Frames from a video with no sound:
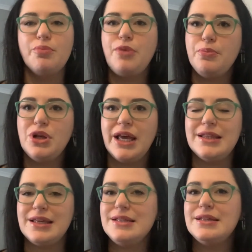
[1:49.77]

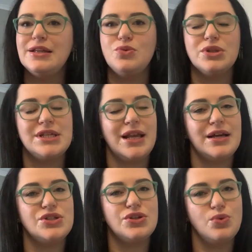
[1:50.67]
populate this and it will tell
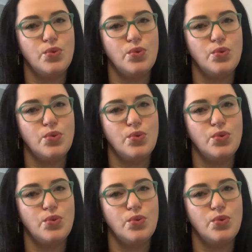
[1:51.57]
us